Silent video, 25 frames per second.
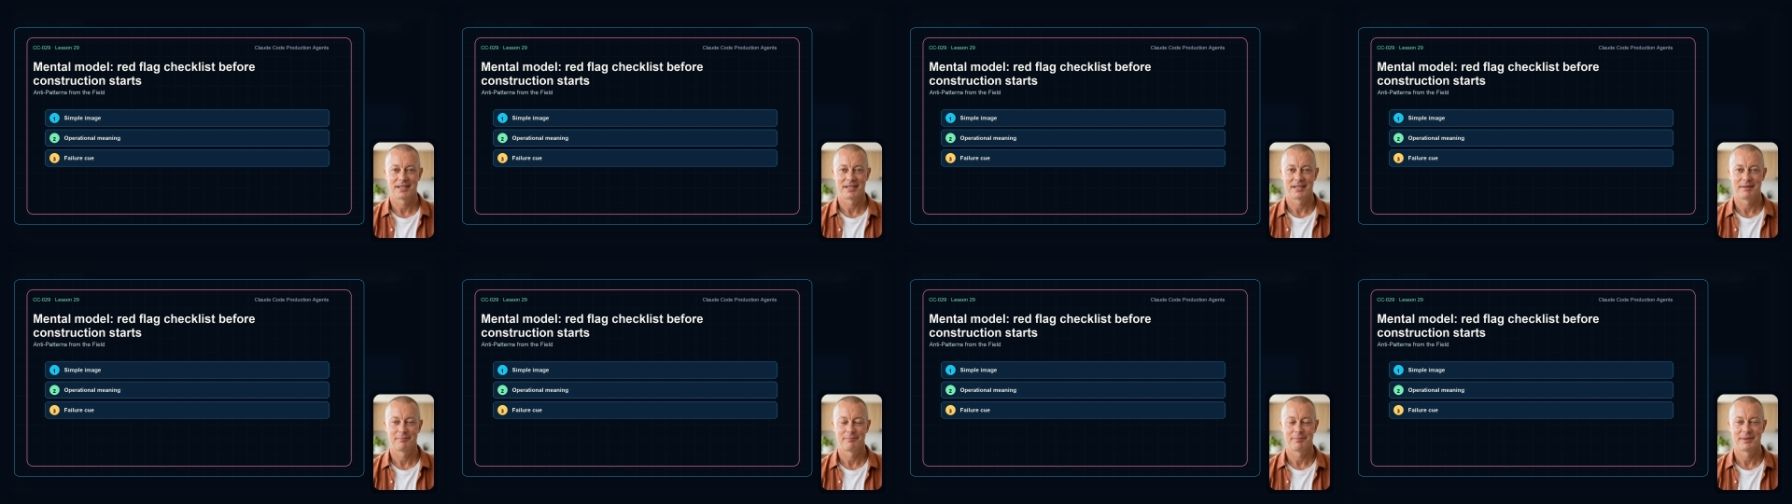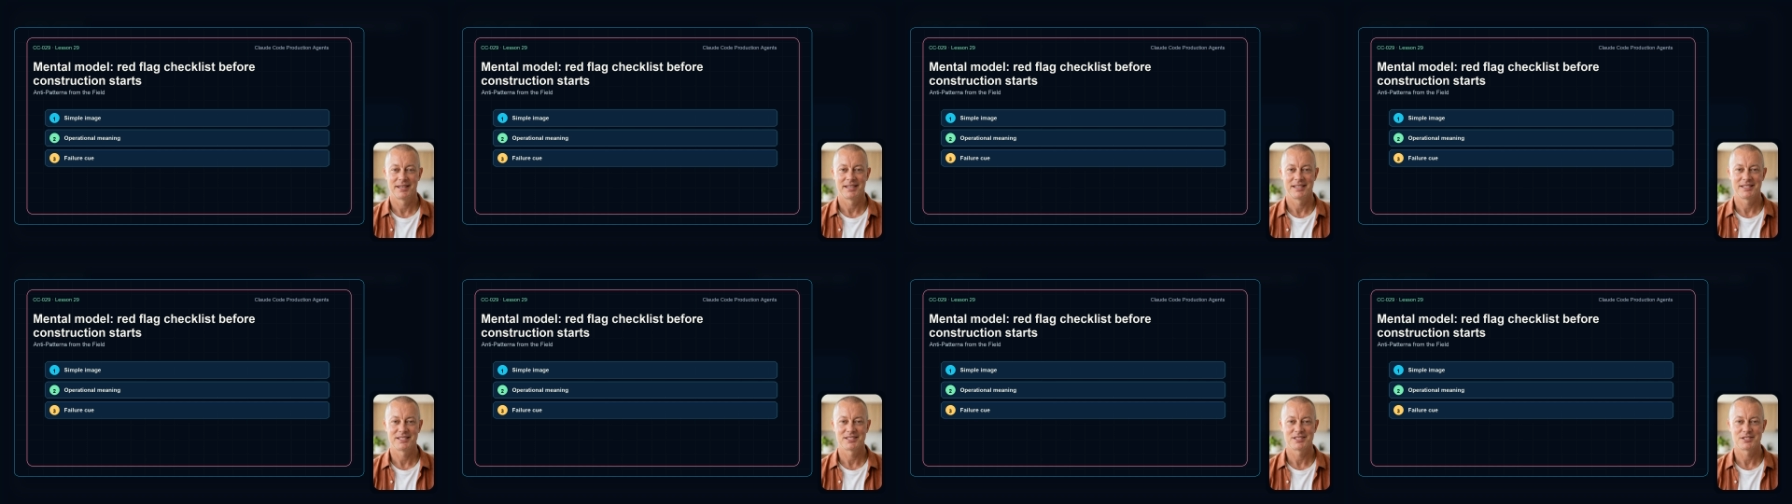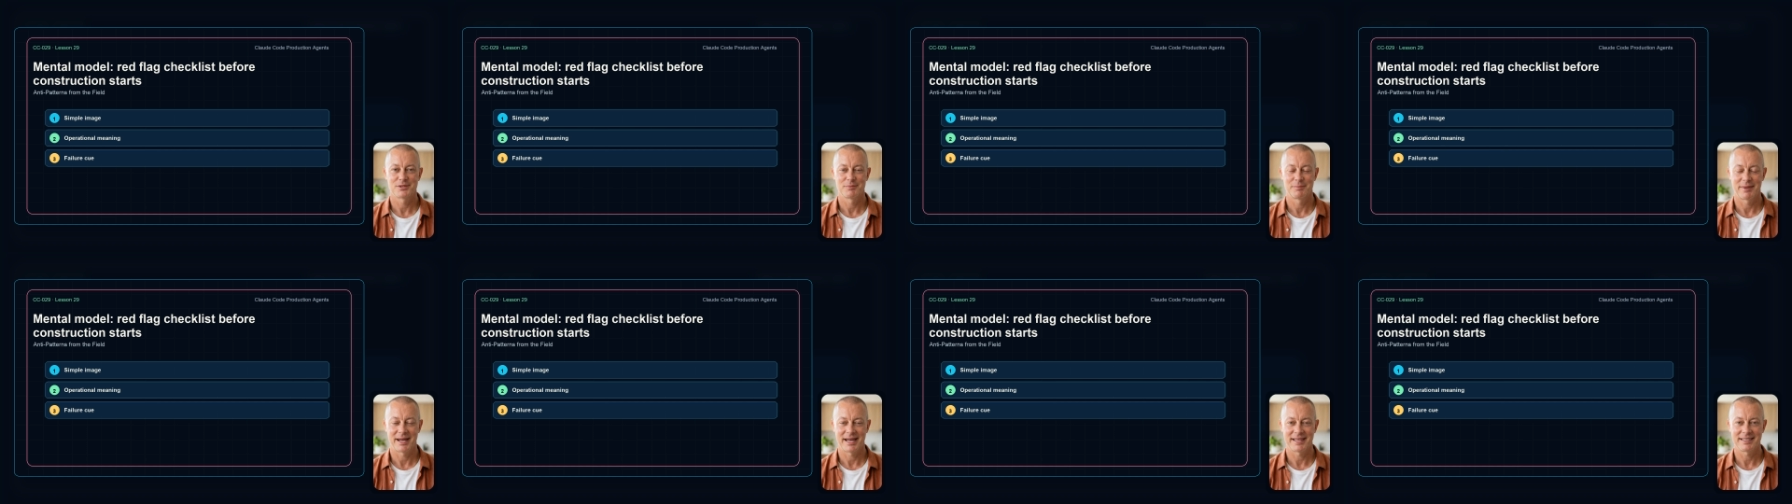that can be
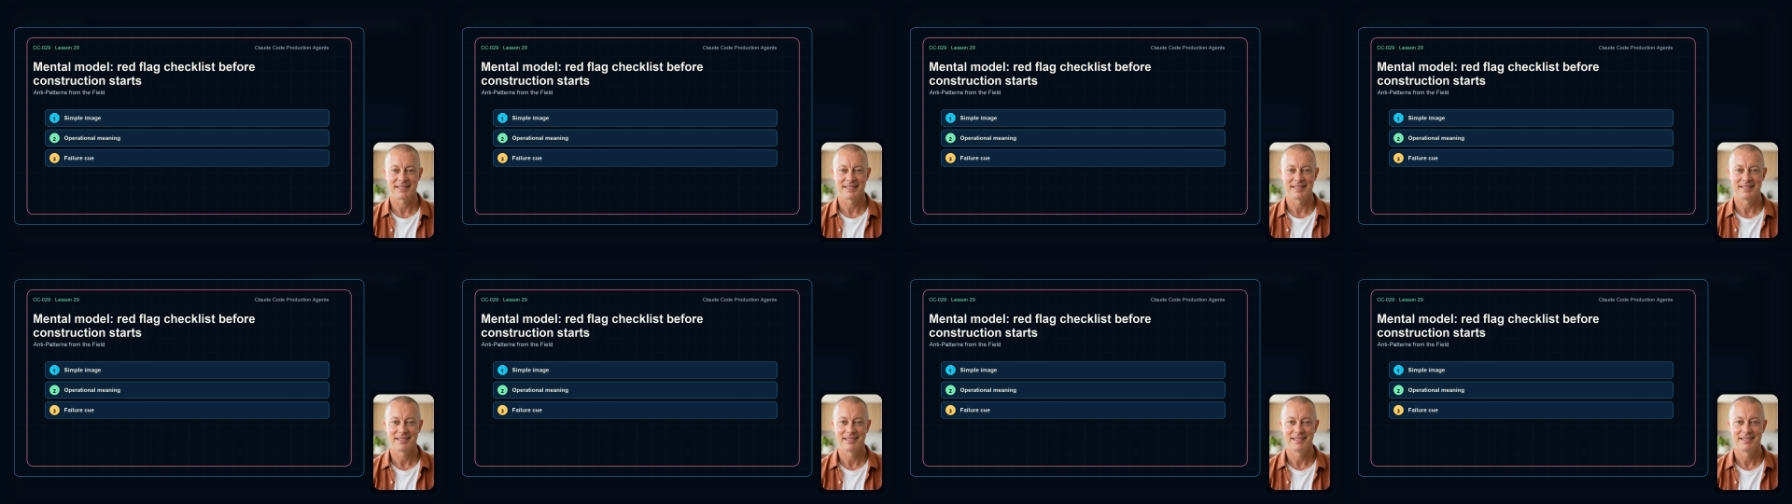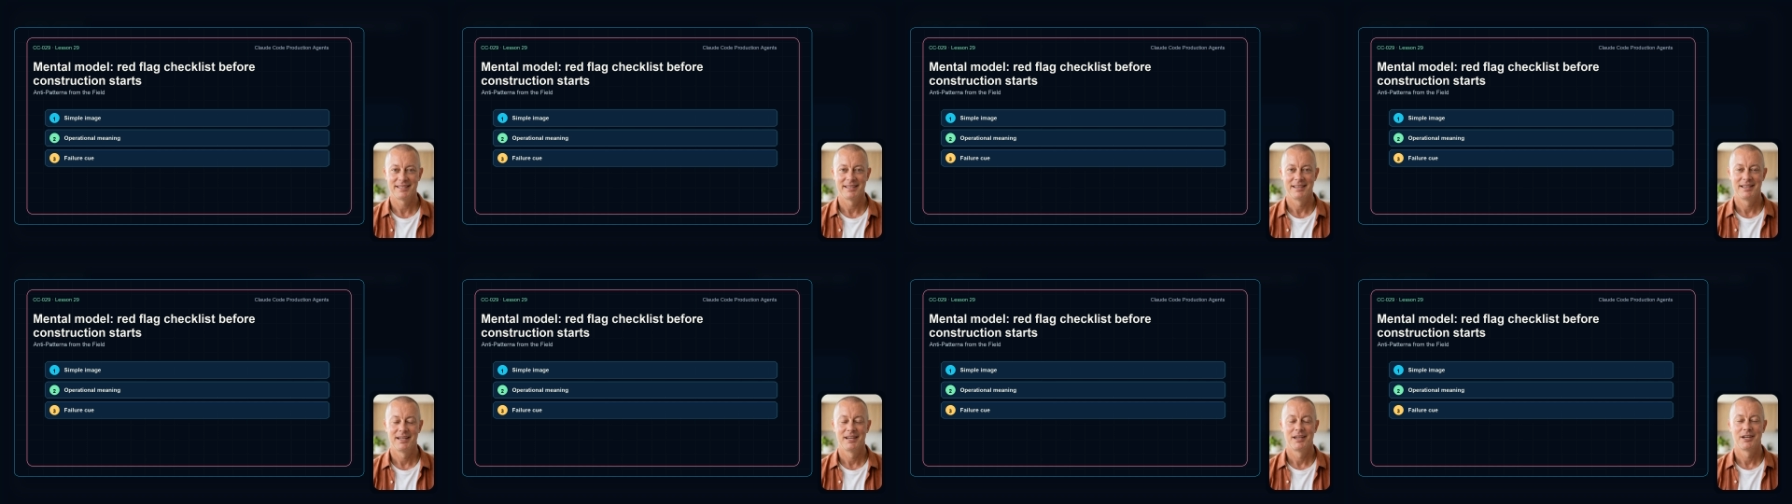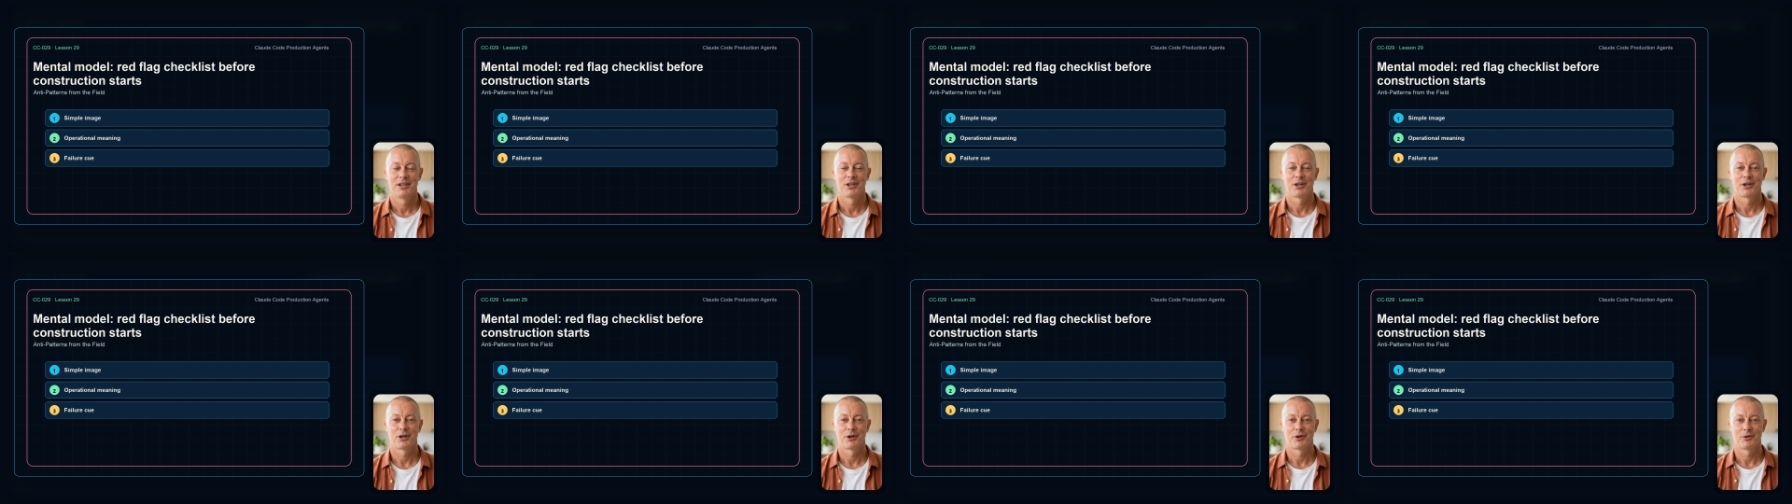inspected,
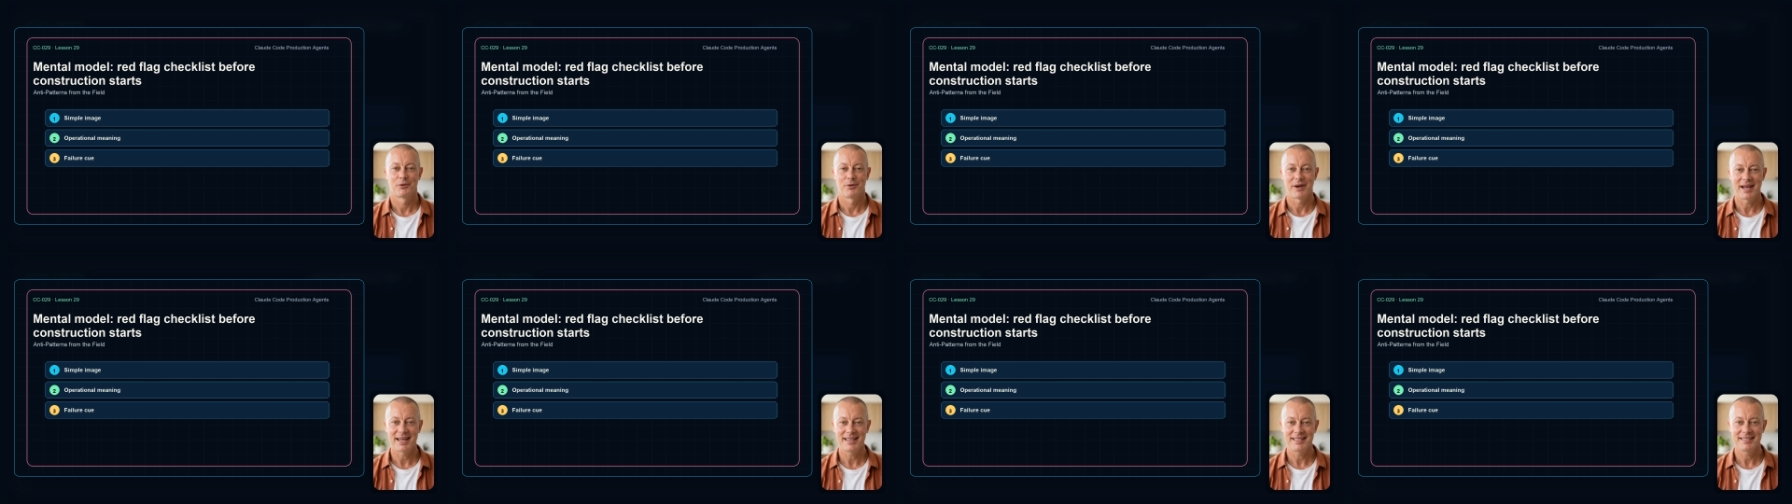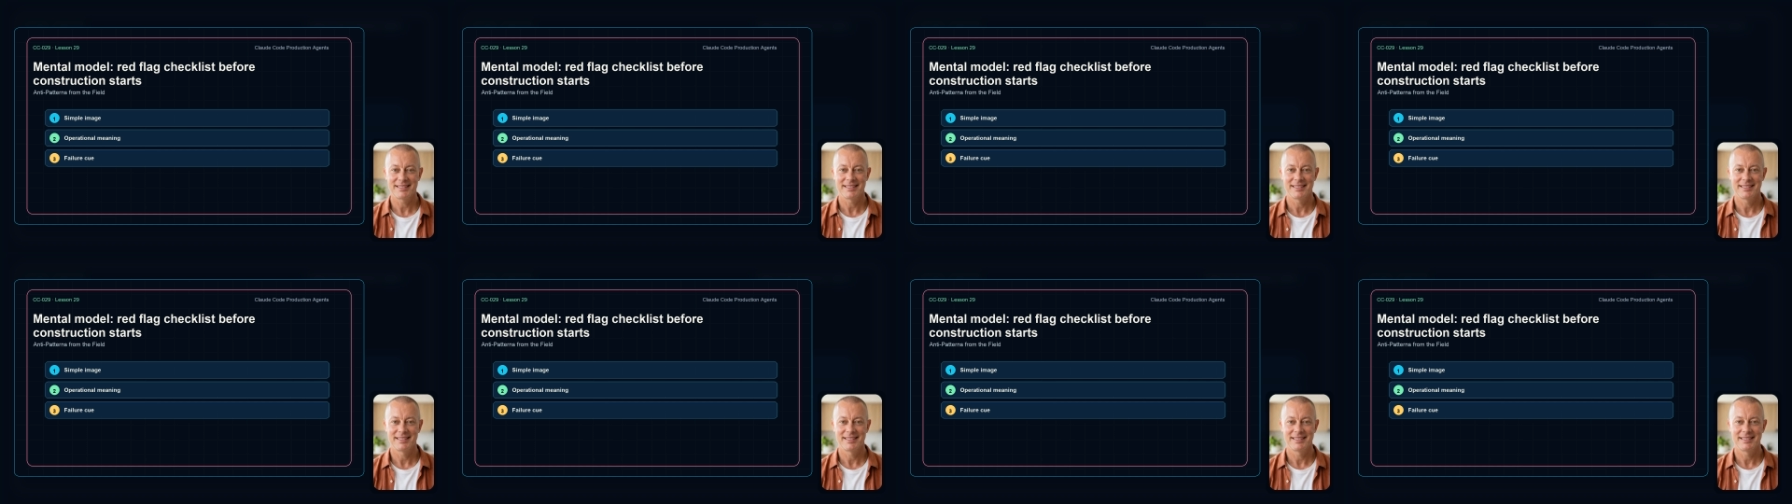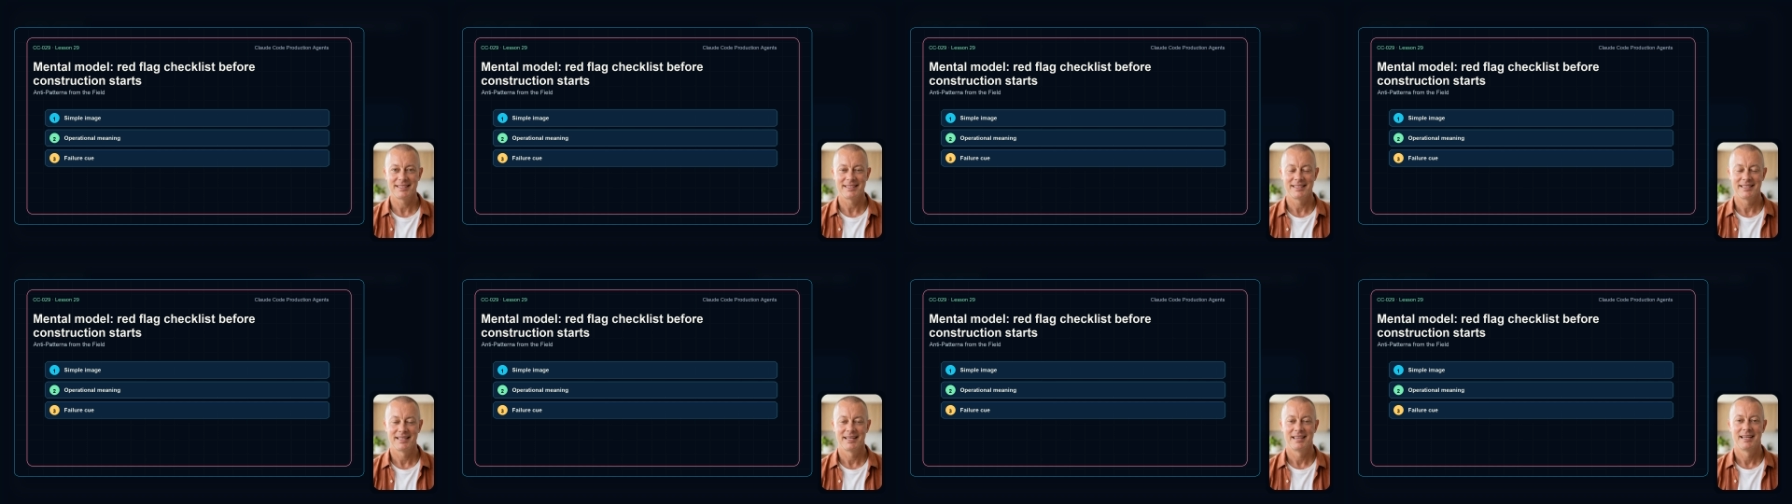
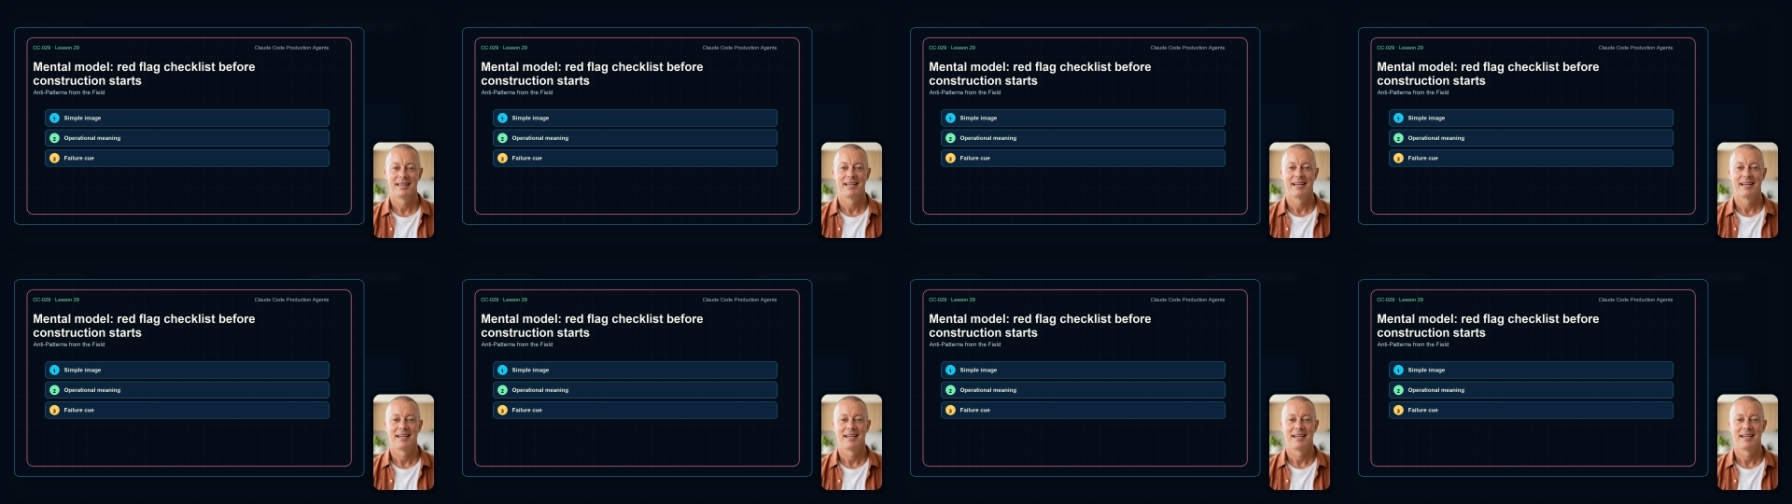corrected,